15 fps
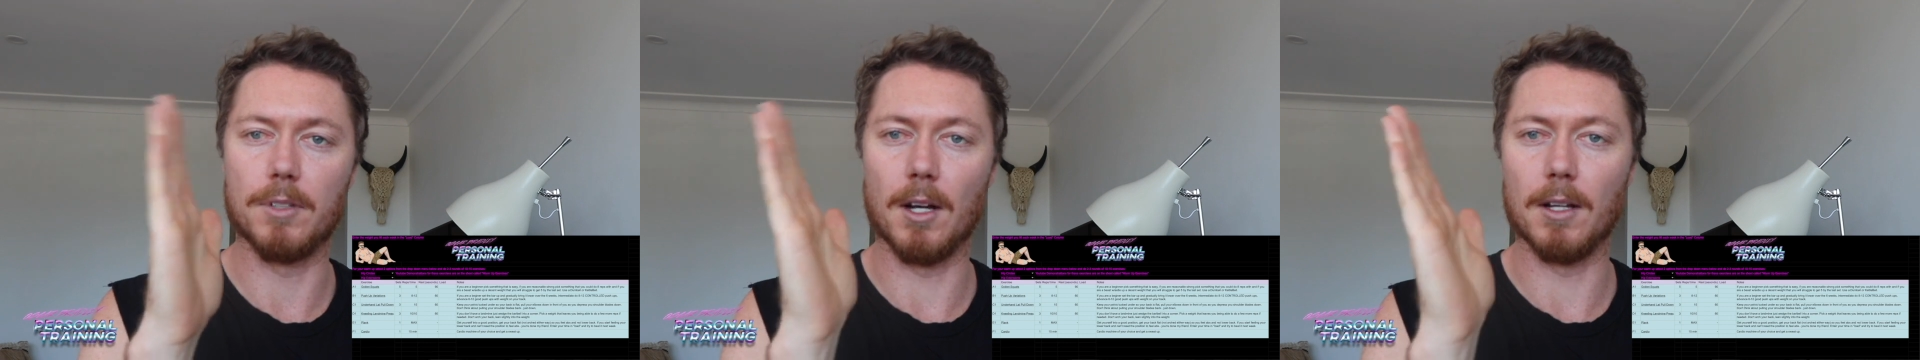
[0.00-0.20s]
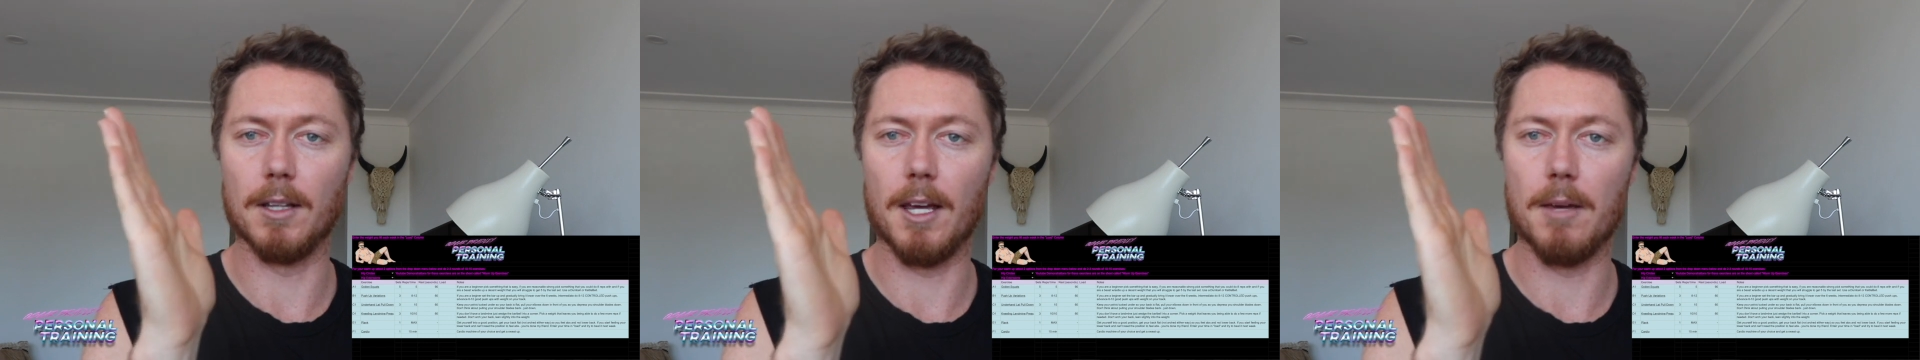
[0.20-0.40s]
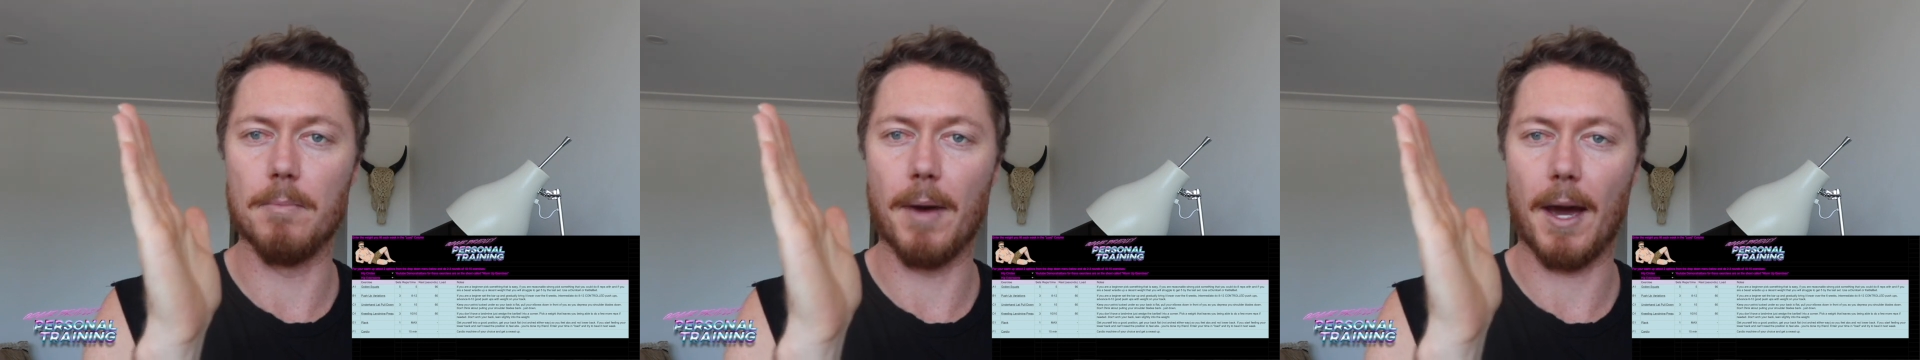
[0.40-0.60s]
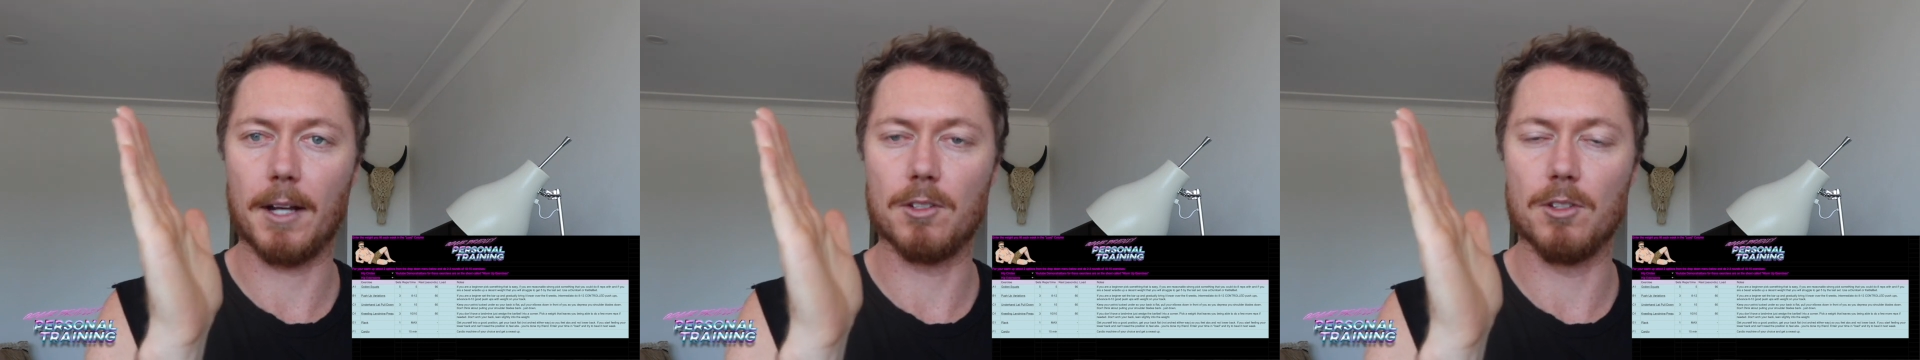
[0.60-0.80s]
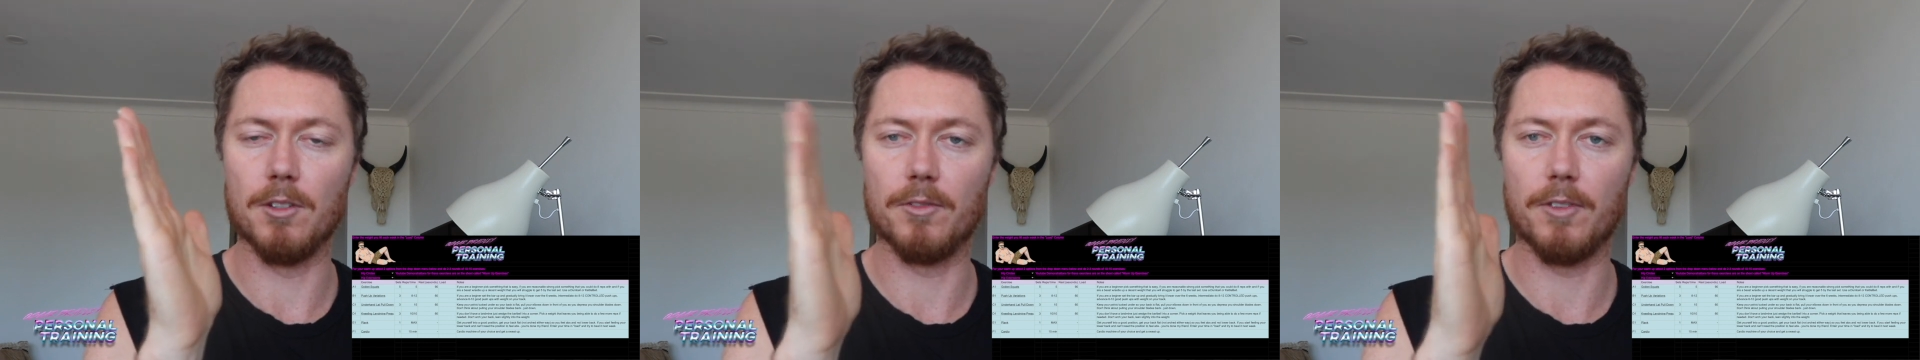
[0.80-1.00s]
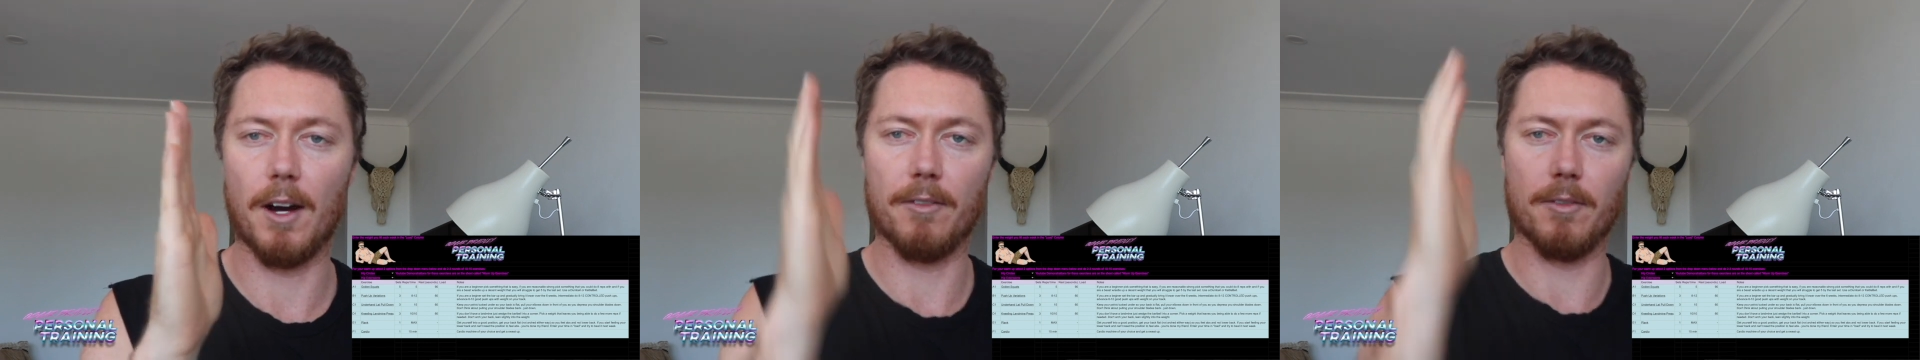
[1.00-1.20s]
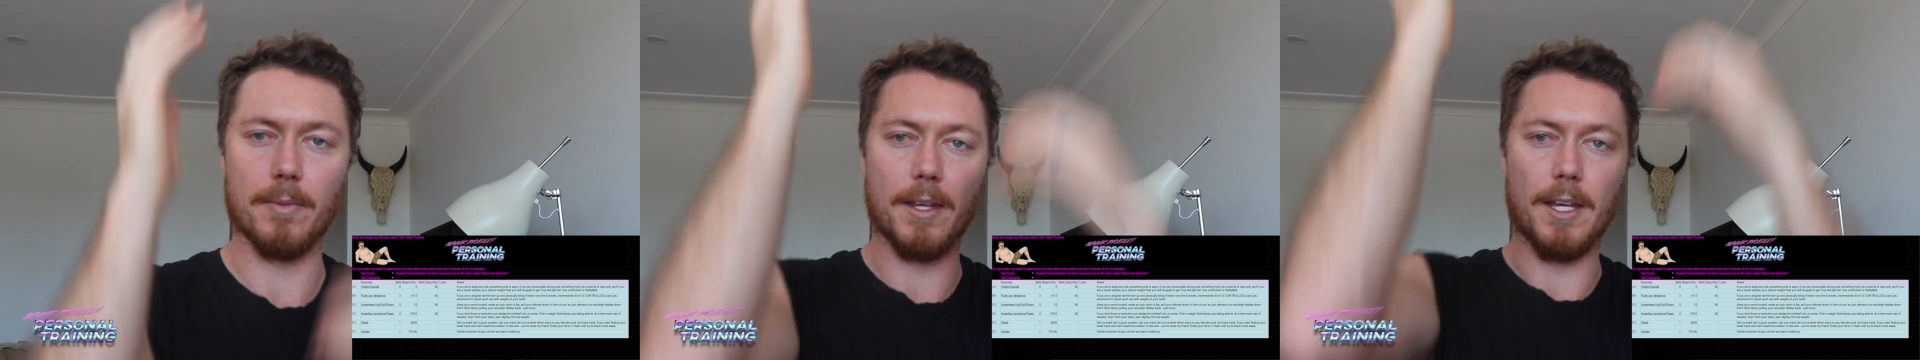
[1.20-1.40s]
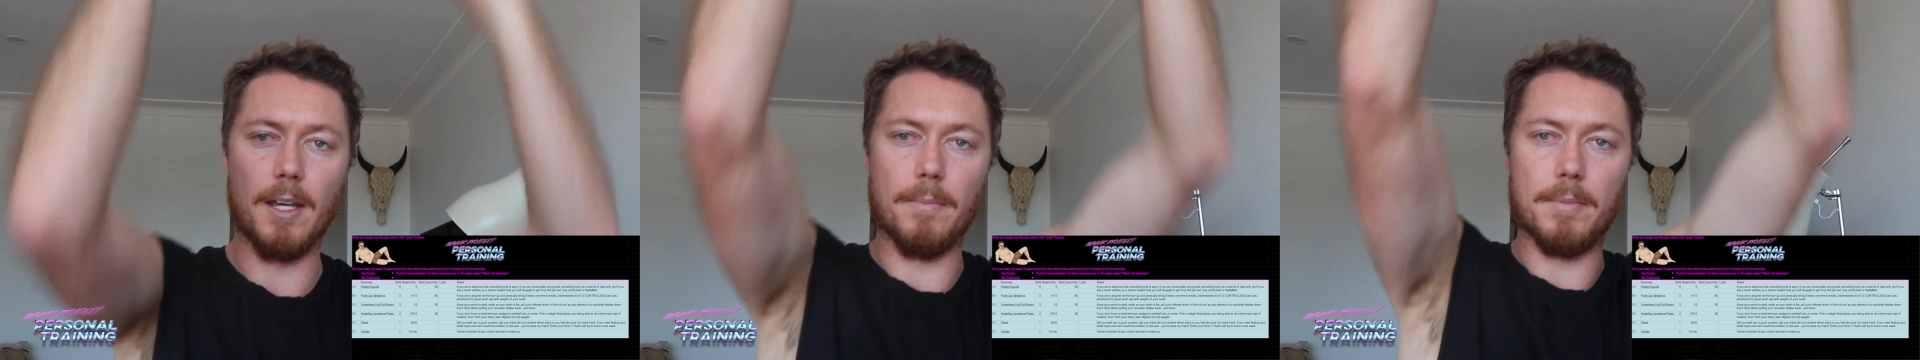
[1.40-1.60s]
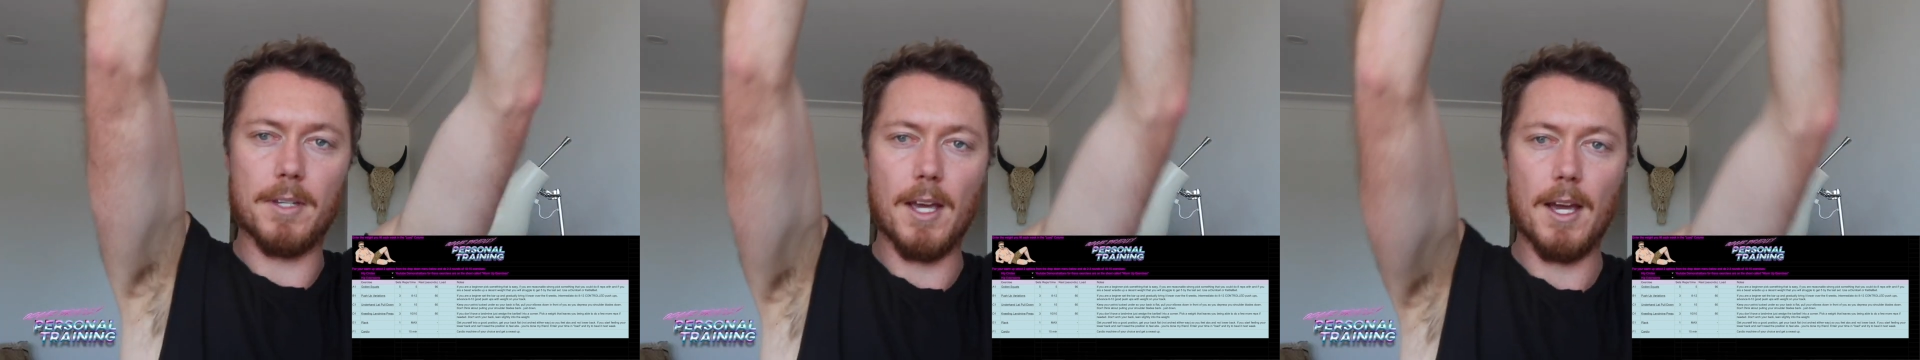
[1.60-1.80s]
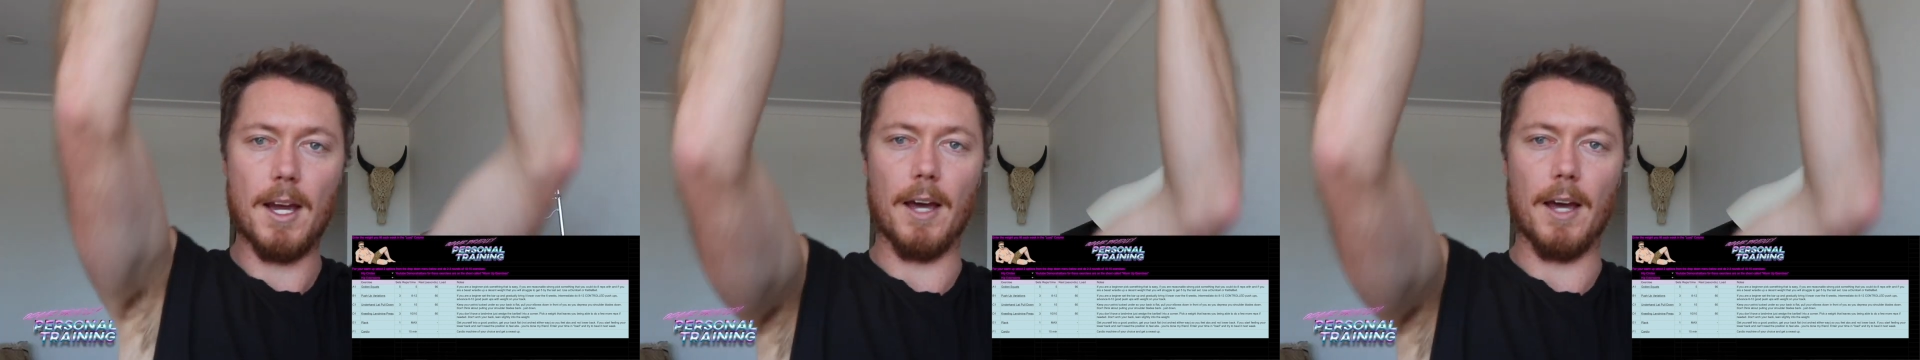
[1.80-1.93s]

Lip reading: don't lean back too far from the hips,